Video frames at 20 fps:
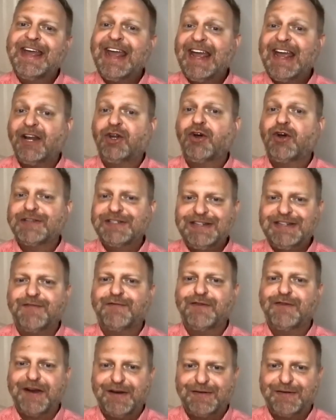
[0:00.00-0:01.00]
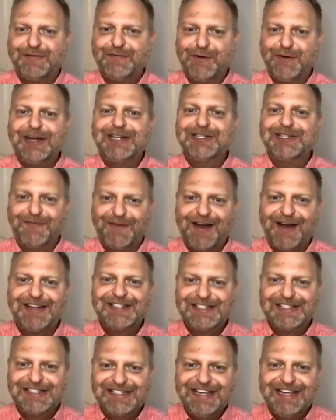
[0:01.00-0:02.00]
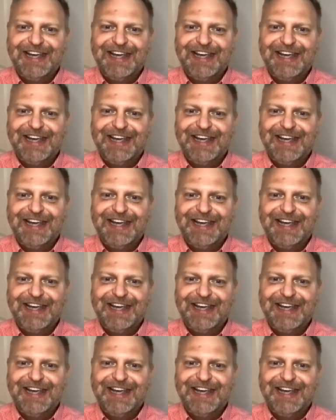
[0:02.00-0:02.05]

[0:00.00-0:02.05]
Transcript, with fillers: It looks different for each of us,